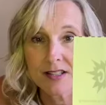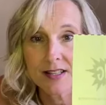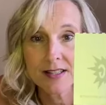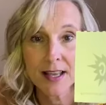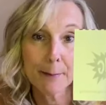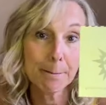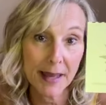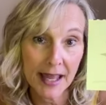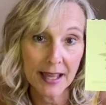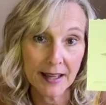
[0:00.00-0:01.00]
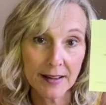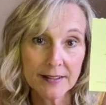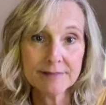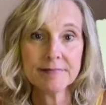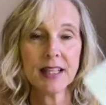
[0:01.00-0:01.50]
that say bang.
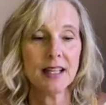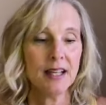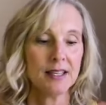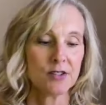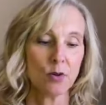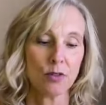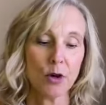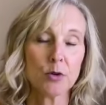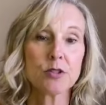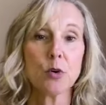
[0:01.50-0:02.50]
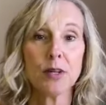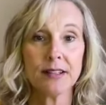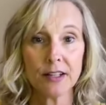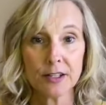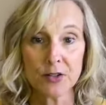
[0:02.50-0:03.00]
So those go in
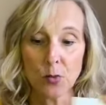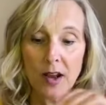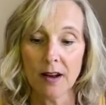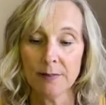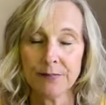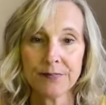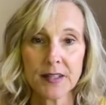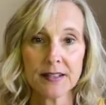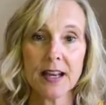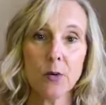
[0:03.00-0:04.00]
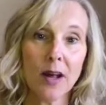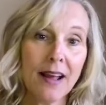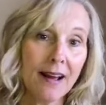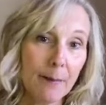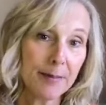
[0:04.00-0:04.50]
there as well. Now what
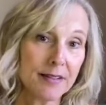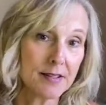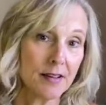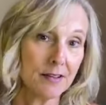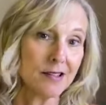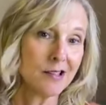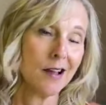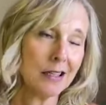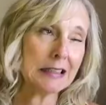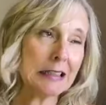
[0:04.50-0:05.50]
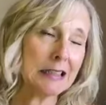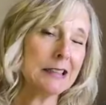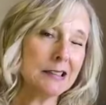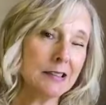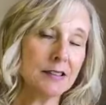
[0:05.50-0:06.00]
happens is,
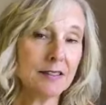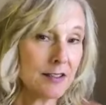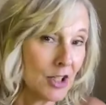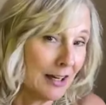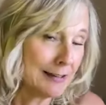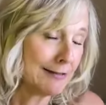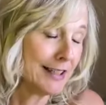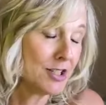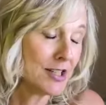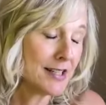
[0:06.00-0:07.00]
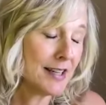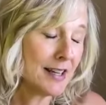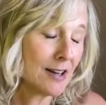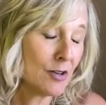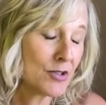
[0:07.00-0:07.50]
child reaches
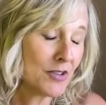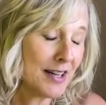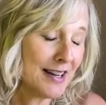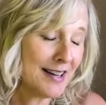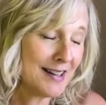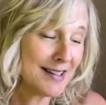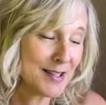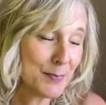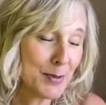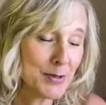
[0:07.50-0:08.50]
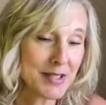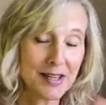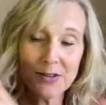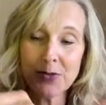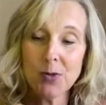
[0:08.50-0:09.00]
in, closes their eyes, pulls
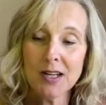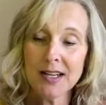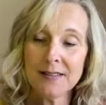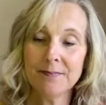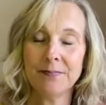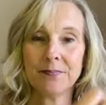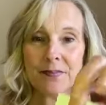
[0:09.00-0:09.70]
out one.